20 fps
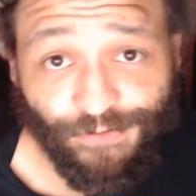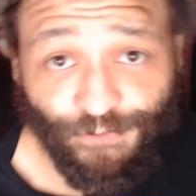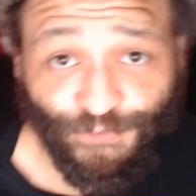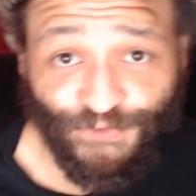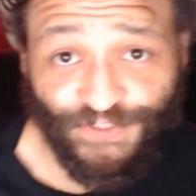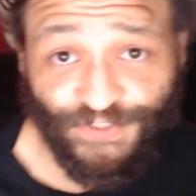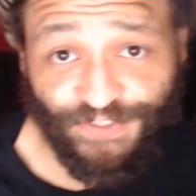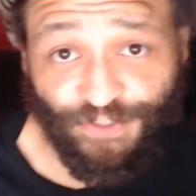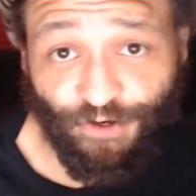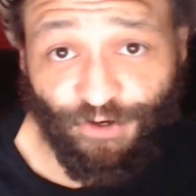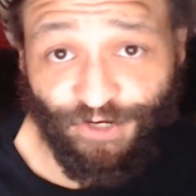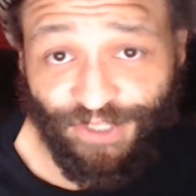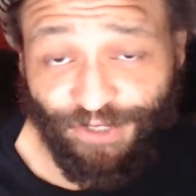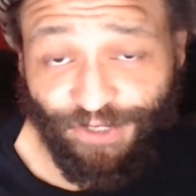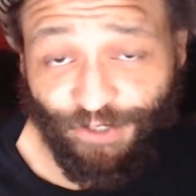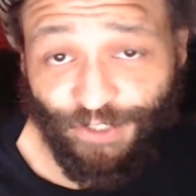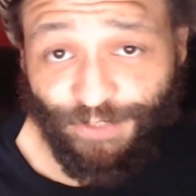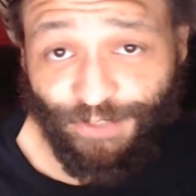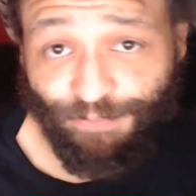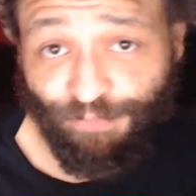who's a
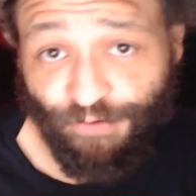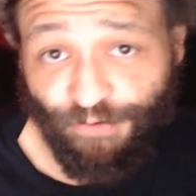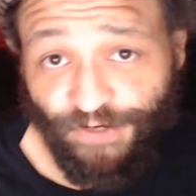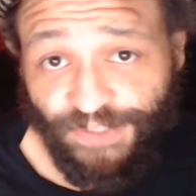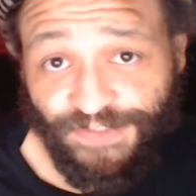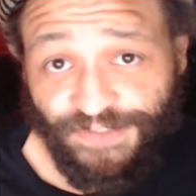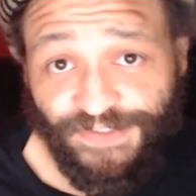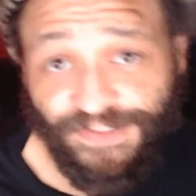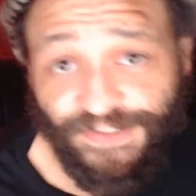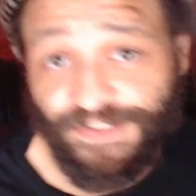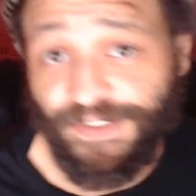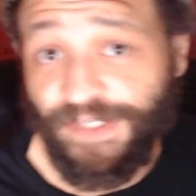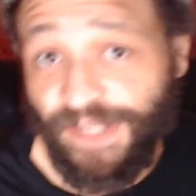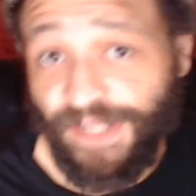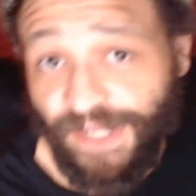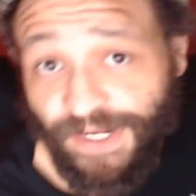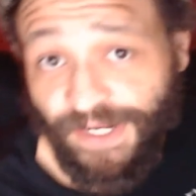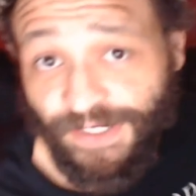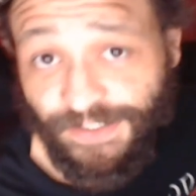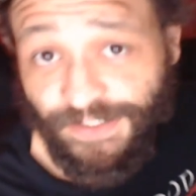Targaryen prince
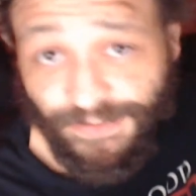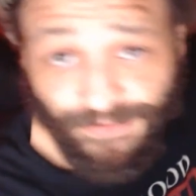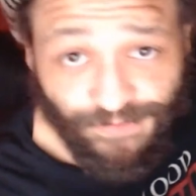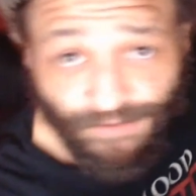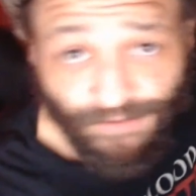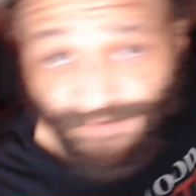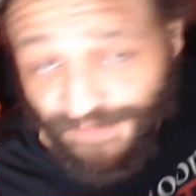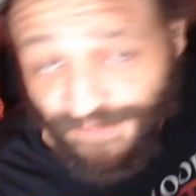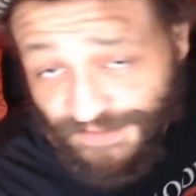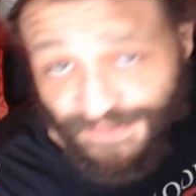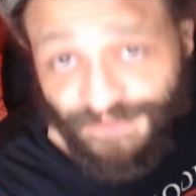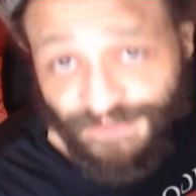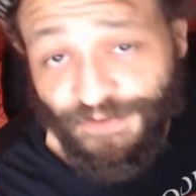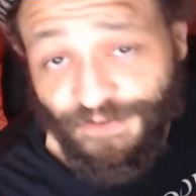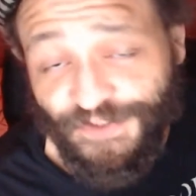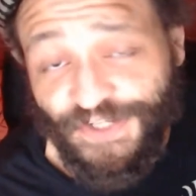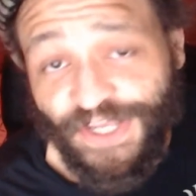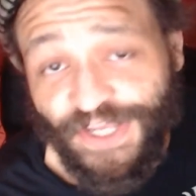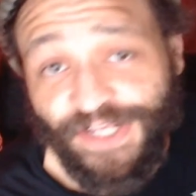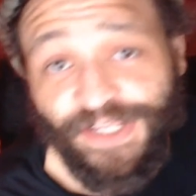Dunk doesn't know
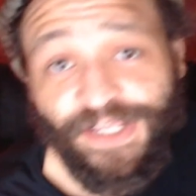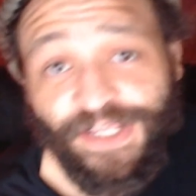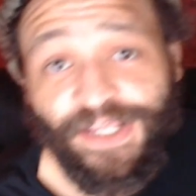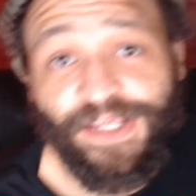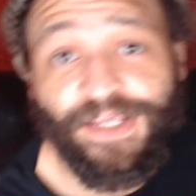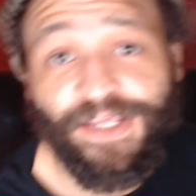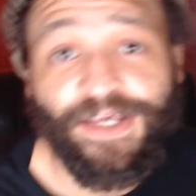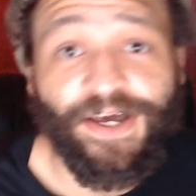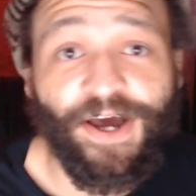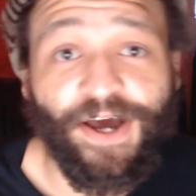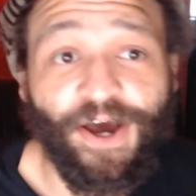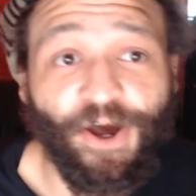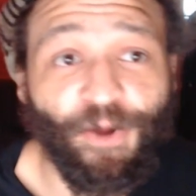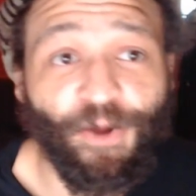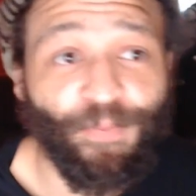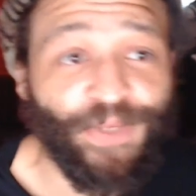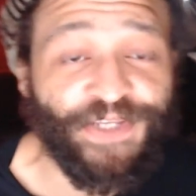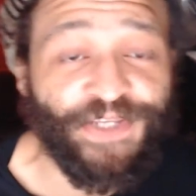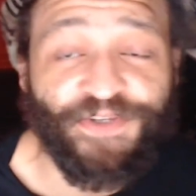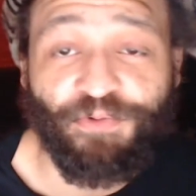this yet,
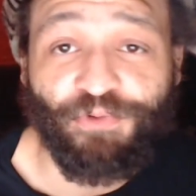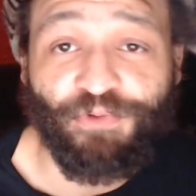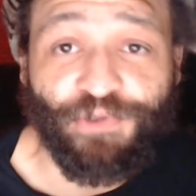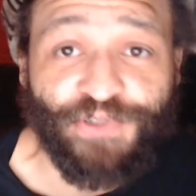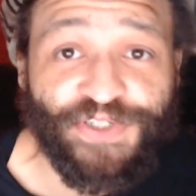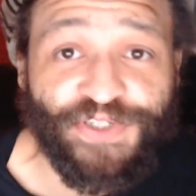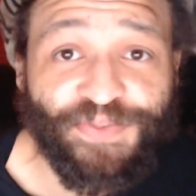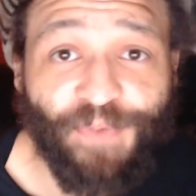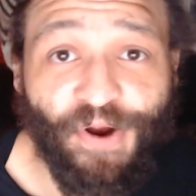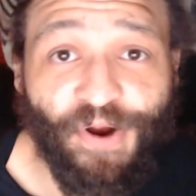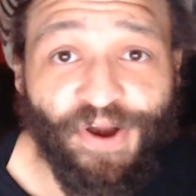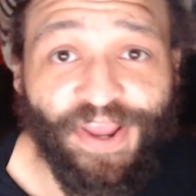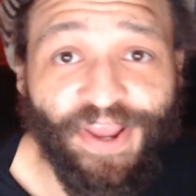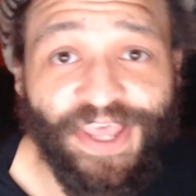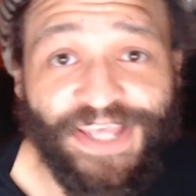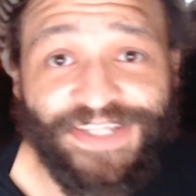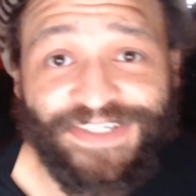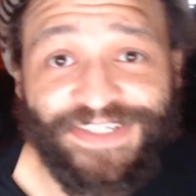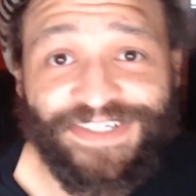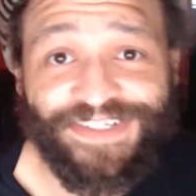um, is a real smart
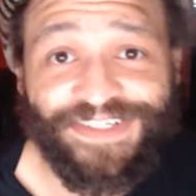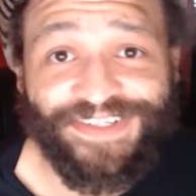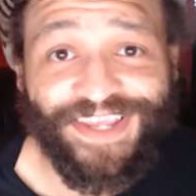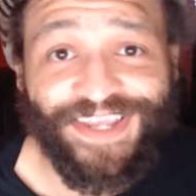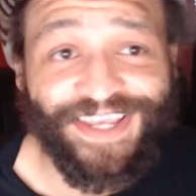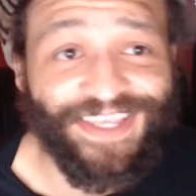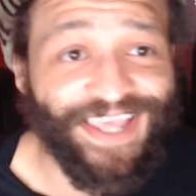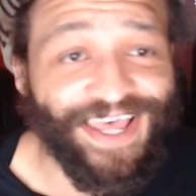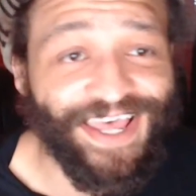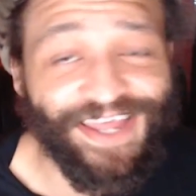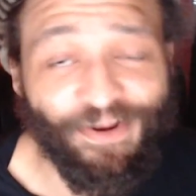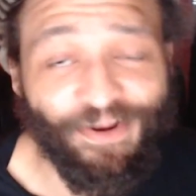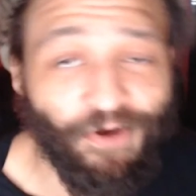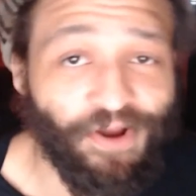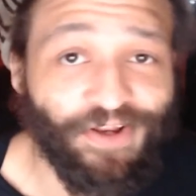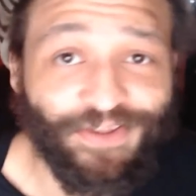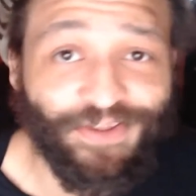ass, And he's like, yeah, I know how to